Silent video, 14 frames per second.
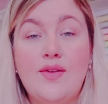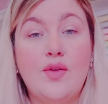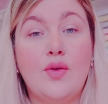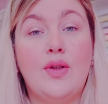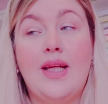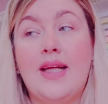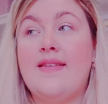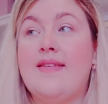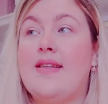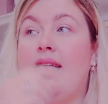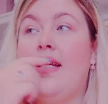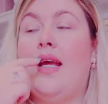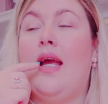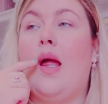So
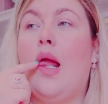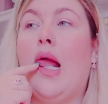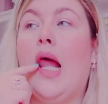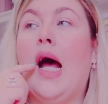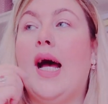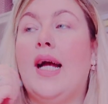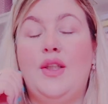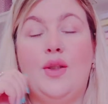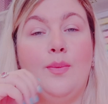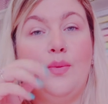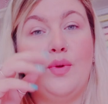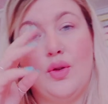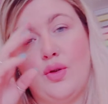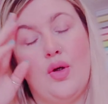yesterday I
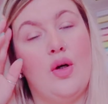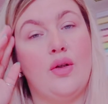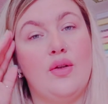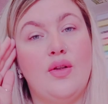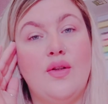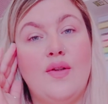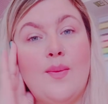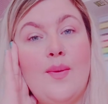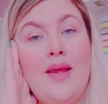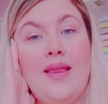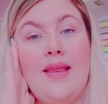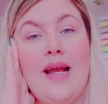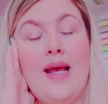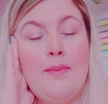jumped on orders
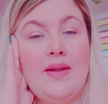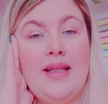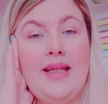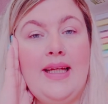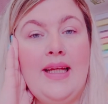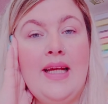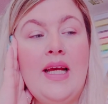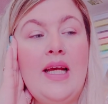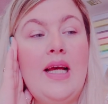with Emily